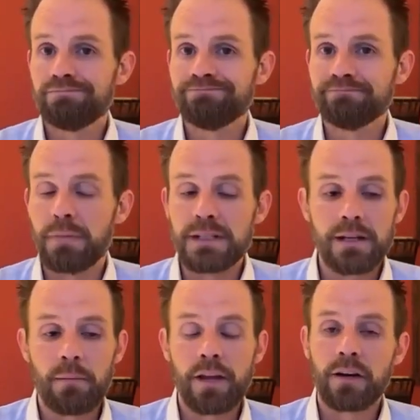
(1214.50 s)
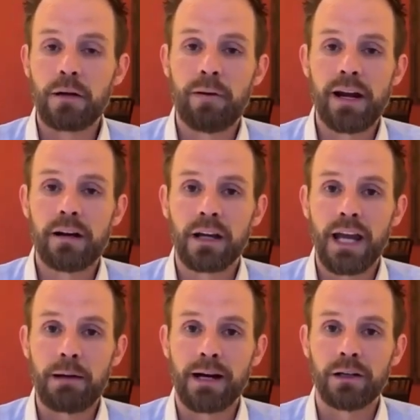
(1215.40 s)
but some other competitor
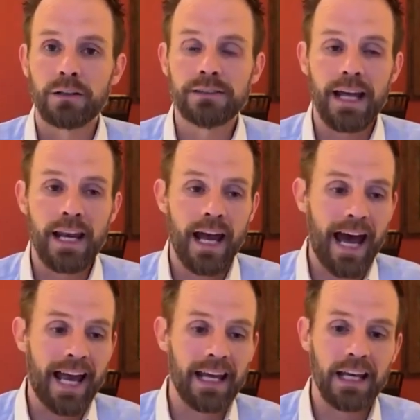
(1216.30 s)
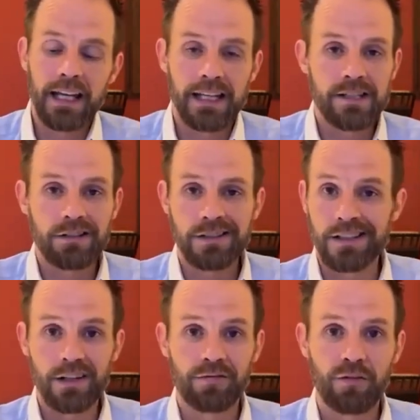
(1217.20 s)
came out and had it in just a
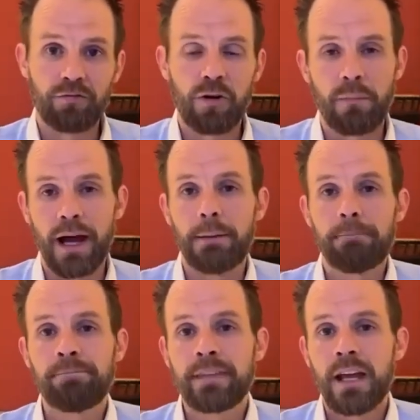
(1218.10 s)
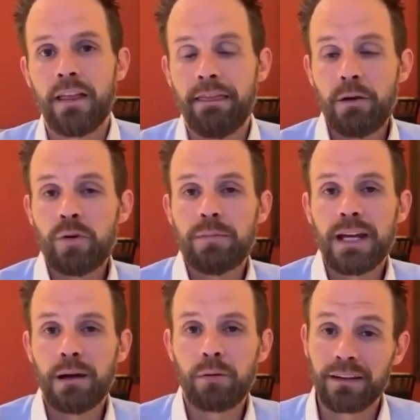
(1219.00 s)
different format, they would be
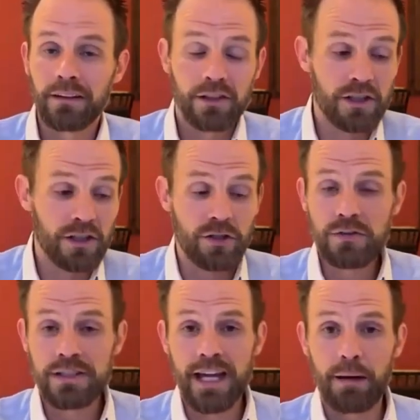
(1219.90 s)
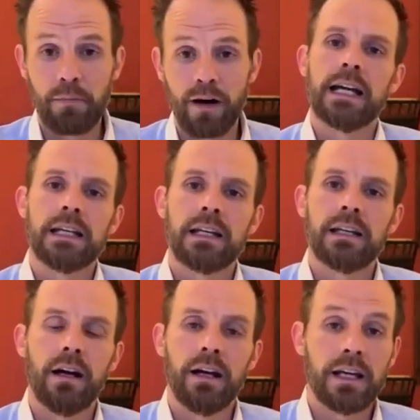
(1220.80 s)
able to use that mark
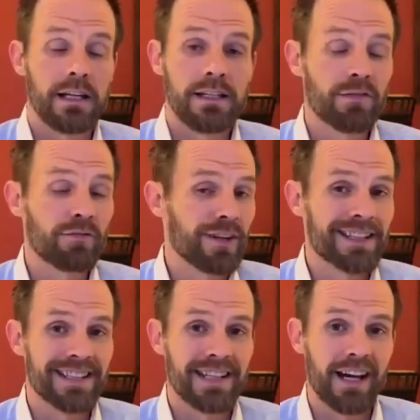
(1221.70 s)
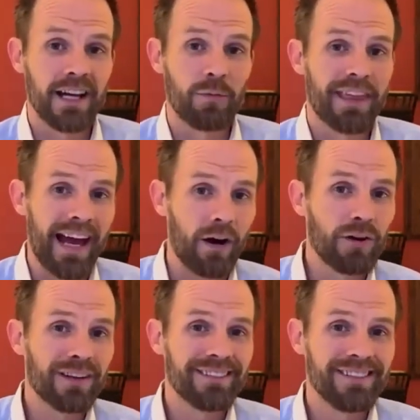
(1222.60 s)
in a different design without
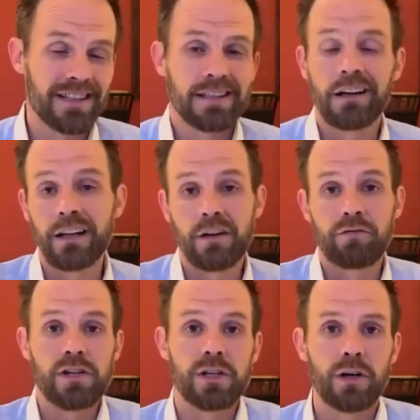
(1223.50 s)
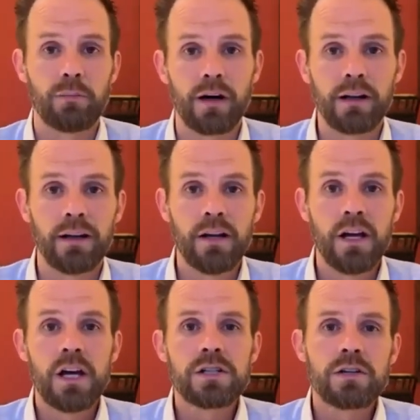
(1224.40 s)
necessarily infringing your mark.
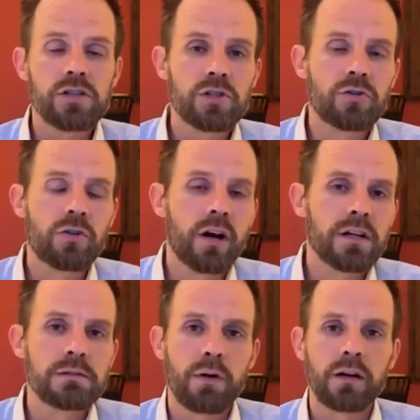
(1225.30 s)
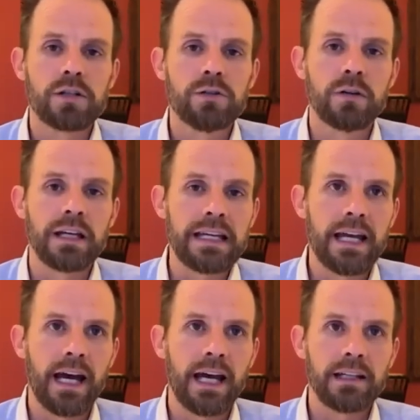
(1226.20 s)
So the strongest mark that you can
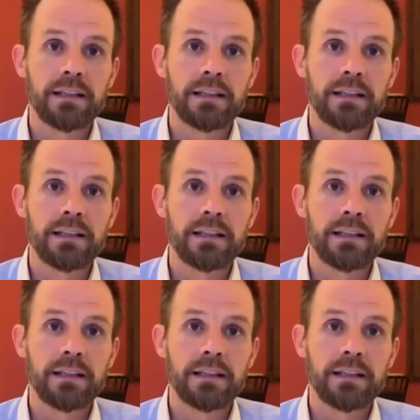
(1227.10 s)
get